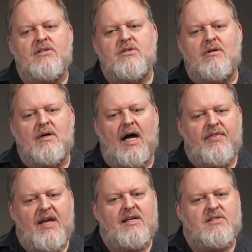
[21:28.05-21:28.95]
So I
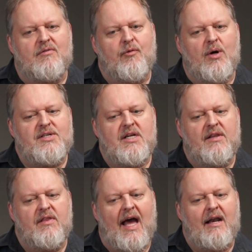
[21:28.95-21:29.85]
think it's
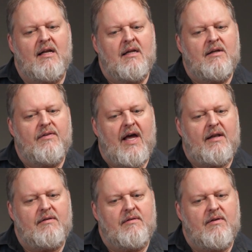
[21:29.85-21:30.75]
unfortunate that
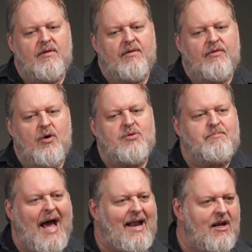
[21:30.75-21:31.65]
those
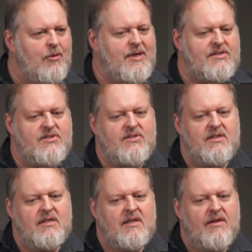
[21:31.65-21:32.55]
bad
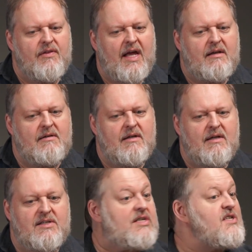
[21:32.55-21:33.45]
elements that
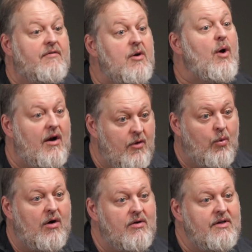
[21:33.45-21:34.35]
exist everywhere in the
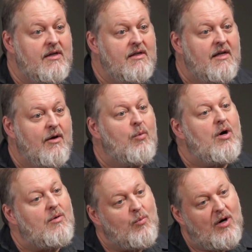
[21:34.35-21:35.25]
world,
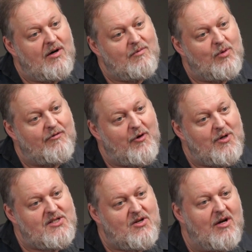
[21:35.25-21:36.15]
we're
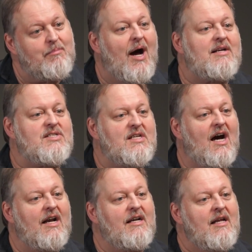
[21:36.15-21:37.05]
focused on in
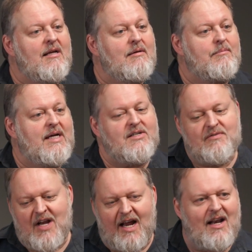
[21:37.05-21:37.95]
Pakistan because
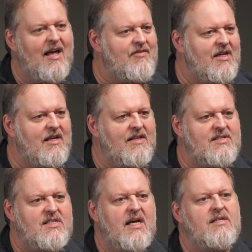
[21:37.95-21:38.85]
of 9/11 and
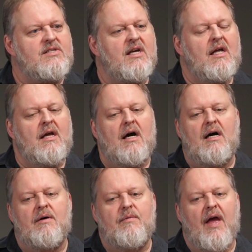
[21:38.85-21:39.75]
these things,
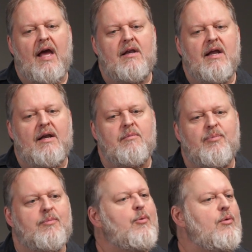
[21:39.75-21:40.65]
and
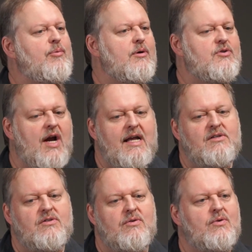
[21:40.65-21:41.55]

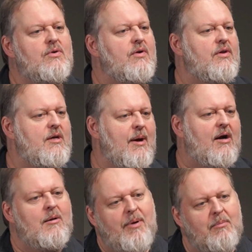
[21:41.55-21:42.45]
portrayed to the
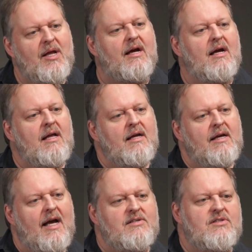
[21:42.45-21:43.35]
American public
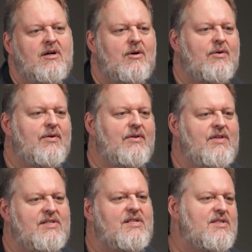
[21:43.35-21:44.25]
as though
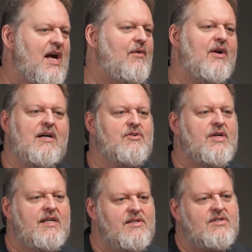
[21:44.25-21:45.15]
this is how the
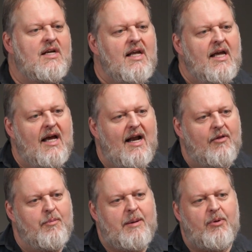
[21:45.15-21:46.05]
country is and how
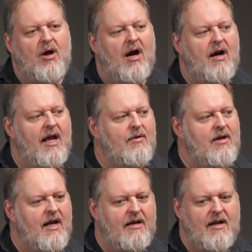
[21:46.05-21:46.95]
the people are.
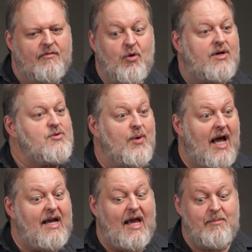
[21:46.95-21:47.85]
And of course, when
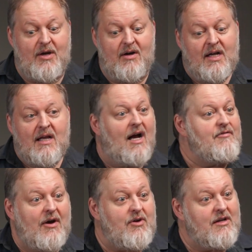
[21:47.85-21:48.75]
I came here, I
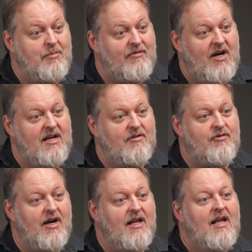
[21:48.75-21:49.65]
found it to be very
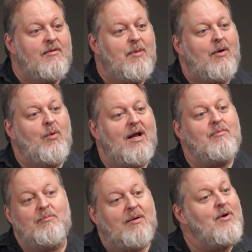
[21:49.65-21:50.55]
different. One
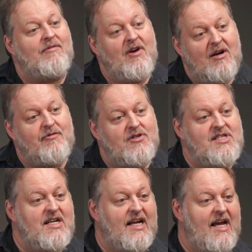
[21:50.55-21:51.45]
of my very
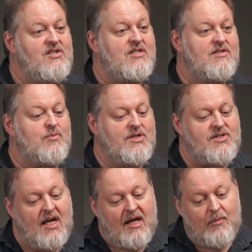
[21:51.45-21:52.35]
first indications
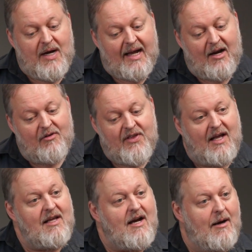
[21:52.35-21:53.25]
was when I got off the
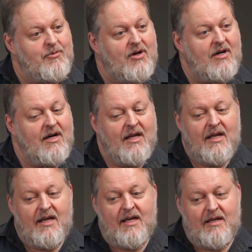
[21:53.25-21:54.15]
helicopter
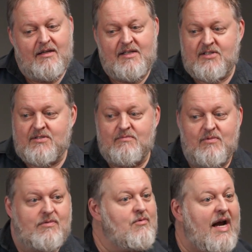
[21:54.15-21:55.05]
in this
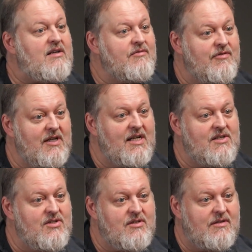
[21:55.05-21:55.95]
wrecked
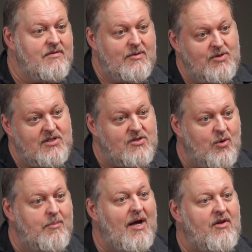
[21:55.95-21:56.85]
village that was
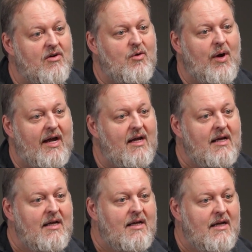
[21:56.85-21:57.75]
destroyed by the
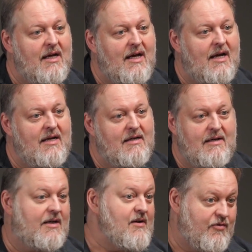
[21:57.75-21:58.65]
earthquake.
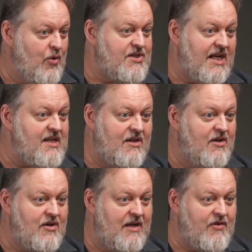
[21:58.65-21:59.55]
Of course, I
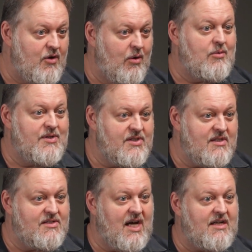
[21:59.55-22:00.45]
didn't even know it was
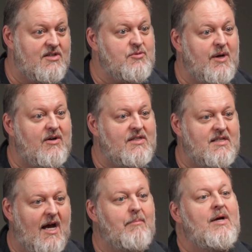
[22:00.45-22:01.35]
Azad Kashmir at the
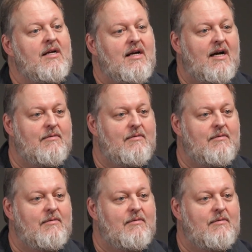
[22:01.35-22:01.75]
time.